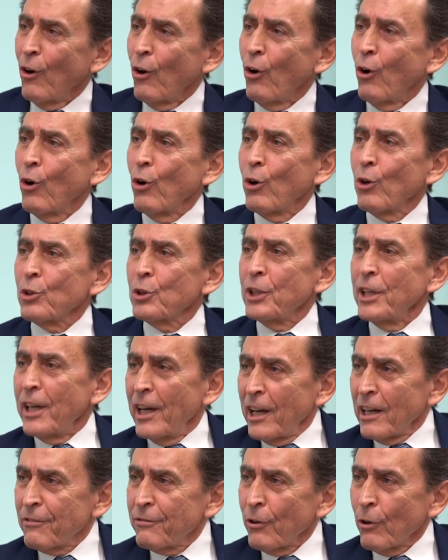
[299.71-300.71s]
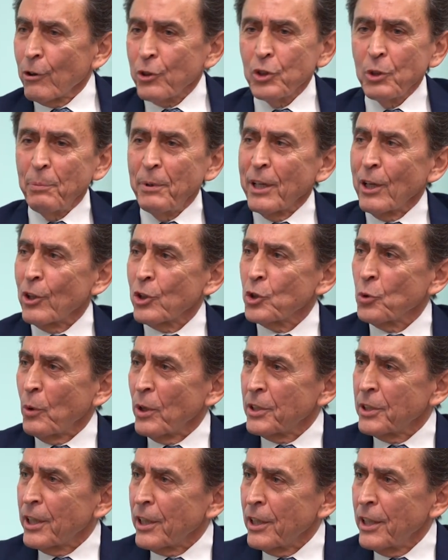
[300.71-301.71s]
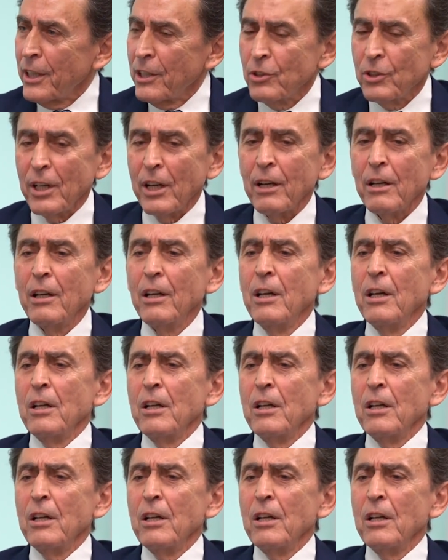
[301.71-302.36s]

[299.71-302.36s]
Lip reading: or the Air Force, depending as to what their needs are.